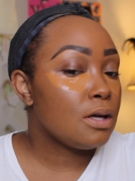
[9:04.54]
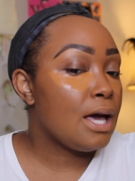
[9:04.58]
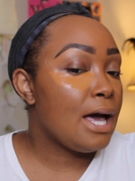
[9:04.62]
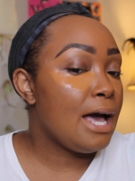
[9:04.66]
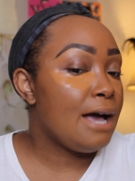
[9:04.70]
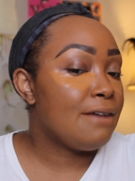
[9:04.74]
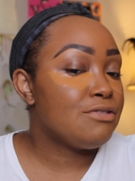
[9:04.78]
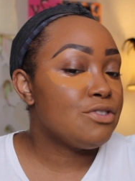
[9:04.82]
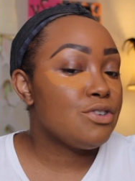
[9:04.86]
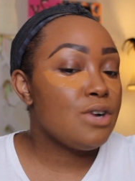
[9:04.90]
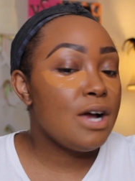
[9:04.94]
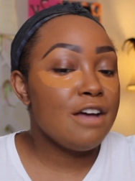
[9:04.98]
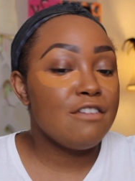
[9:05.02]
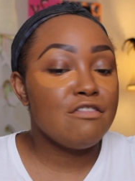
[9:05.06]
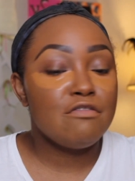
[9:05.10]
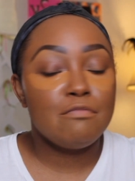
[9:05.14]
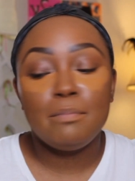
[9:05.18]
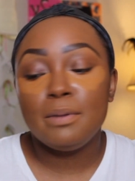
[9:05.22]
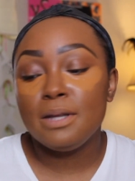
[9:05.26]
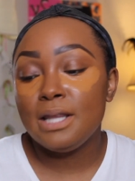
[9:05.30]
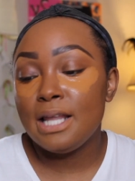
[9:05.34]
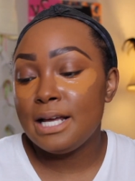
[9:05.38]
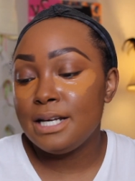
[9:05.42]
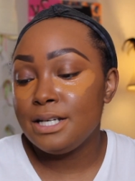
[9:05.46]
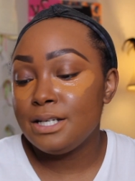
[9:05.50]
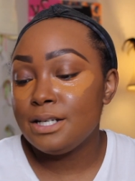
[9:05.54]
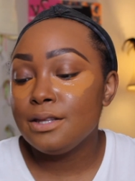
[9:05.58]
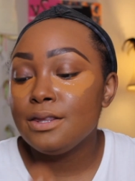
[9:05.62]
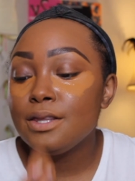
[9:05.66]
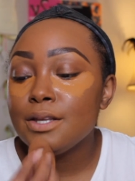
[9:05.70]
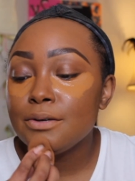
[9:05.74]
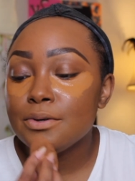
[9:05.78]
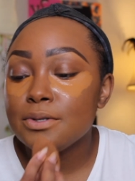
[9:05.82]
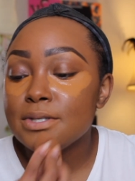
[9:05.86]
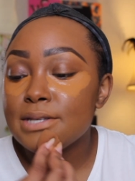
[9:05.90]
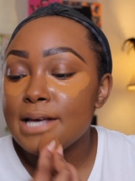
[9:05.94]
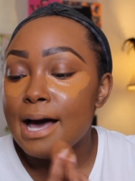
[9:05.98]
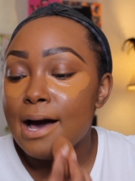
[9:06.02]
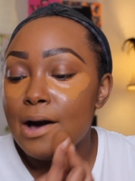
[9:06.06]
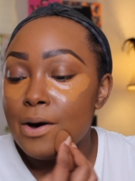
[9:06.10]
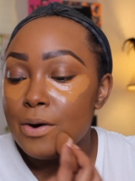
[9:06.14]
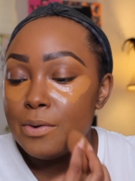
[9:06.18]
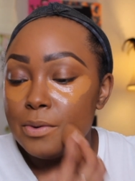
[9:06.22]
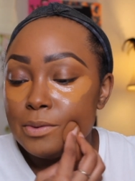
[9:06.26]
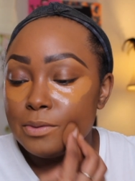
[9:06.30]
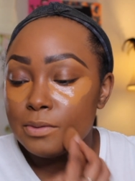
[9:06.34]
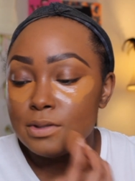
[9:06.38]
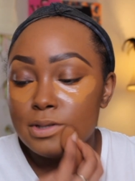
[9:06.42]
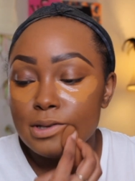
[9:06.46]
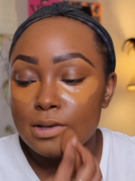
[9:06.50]
After I've blended those
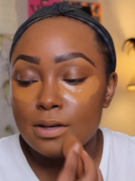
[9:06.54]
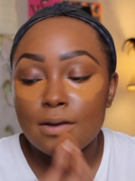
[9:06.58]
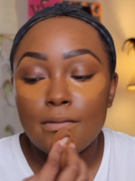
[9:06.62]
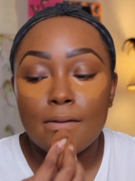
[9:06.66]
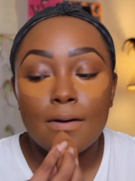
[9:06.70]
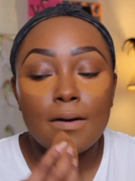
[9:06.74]
out,